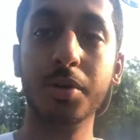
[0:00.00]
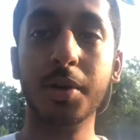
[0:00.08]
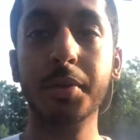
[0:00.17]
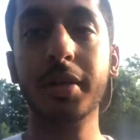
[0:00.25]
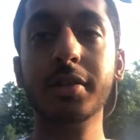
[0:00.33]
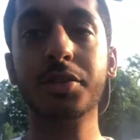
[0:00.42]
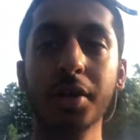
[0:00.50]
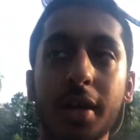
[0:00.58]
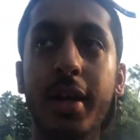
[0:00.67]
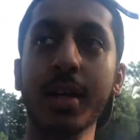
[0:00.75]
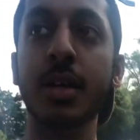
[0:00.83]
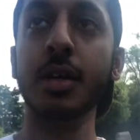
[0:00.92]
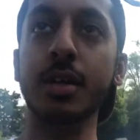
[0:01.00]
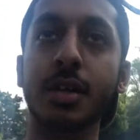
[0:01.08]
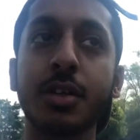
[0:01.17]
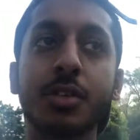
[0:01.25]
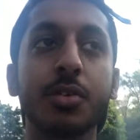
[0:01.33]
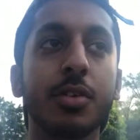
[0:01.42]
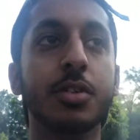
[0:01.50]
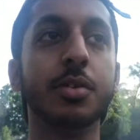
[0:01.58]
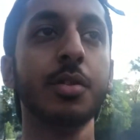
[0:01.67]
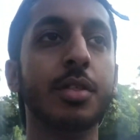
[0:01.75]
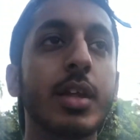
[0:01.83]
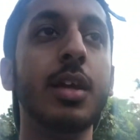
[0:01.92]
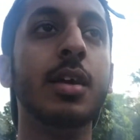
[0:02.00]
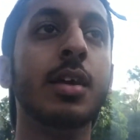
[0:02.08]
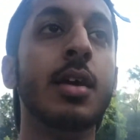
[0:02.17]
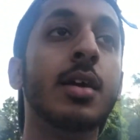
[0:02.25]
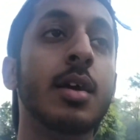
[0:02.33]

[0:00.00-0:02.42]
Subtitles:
I'm gonna try and do this whole thing,